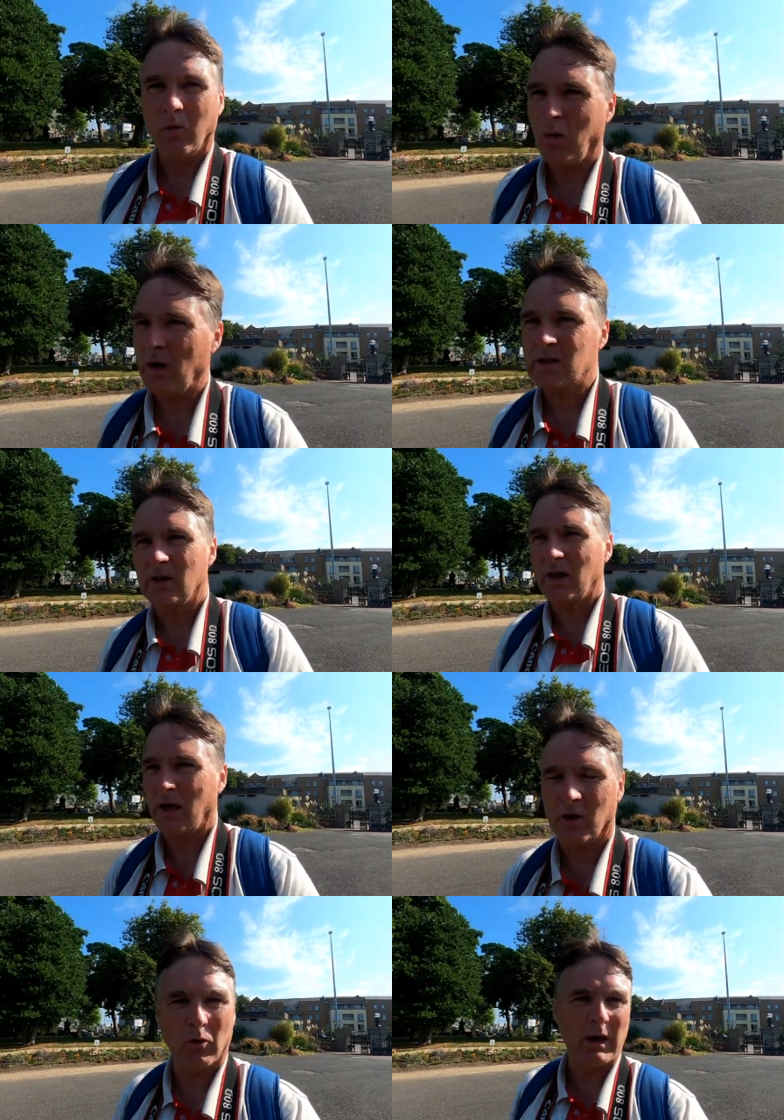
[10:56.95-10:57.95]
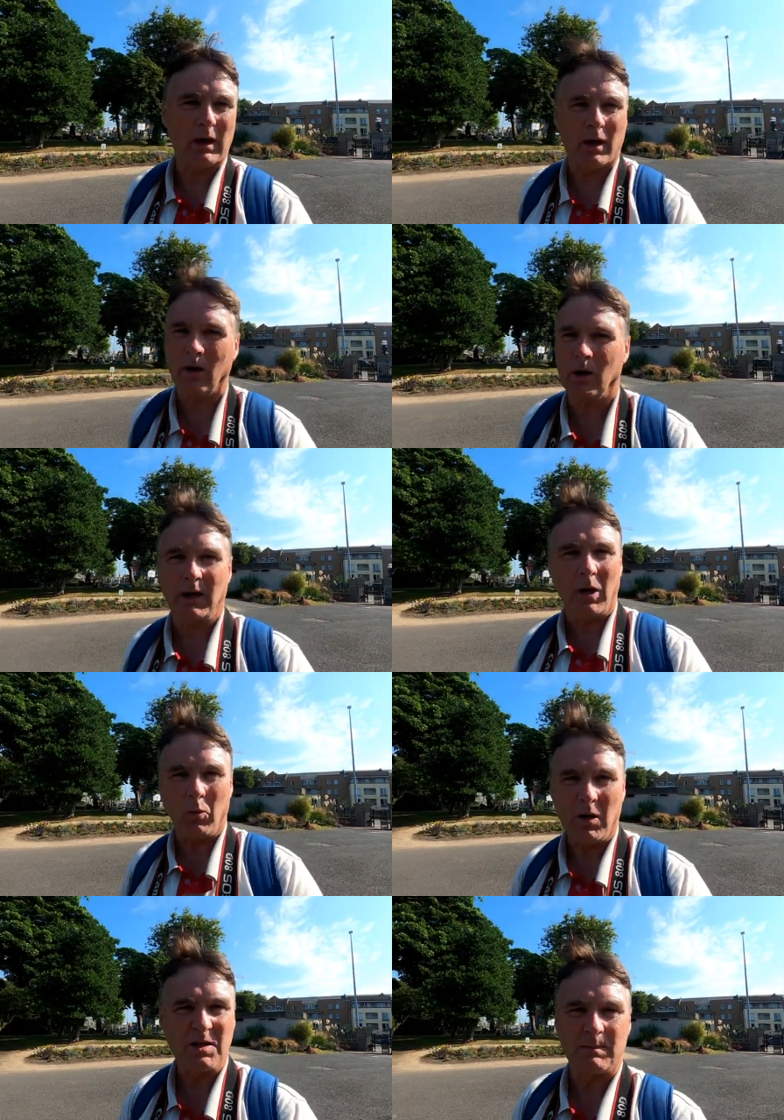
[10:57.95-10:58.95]
what a great call
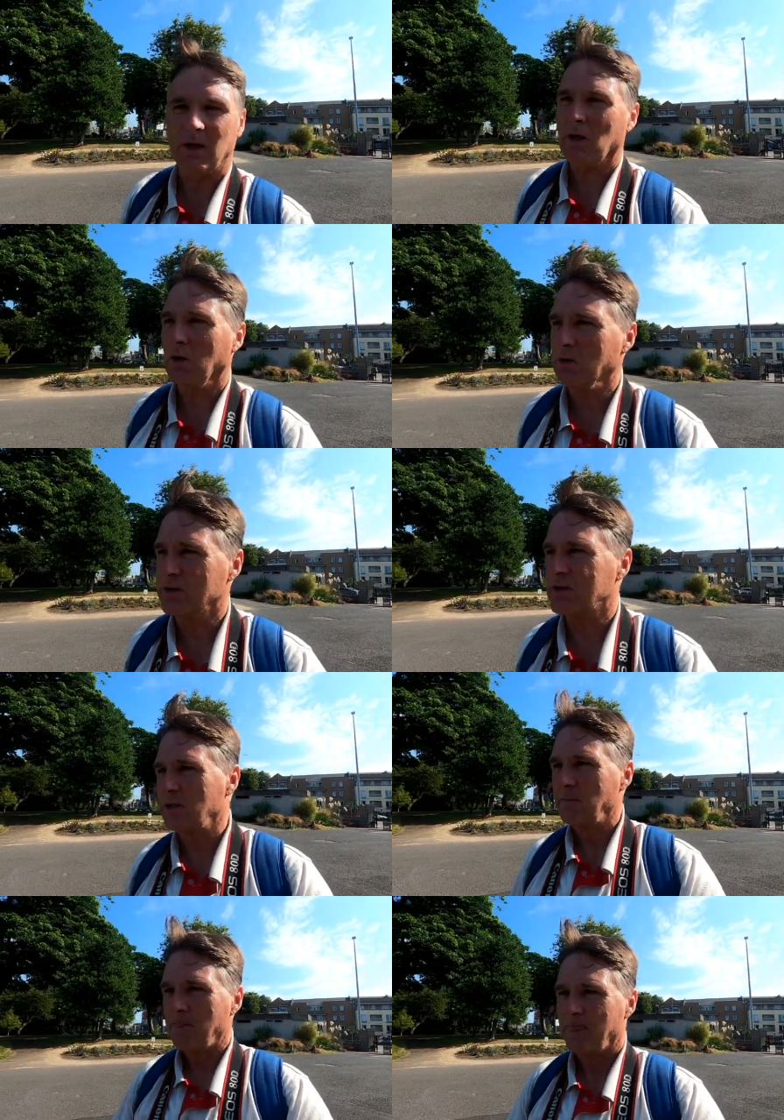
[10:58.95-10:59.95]
that was because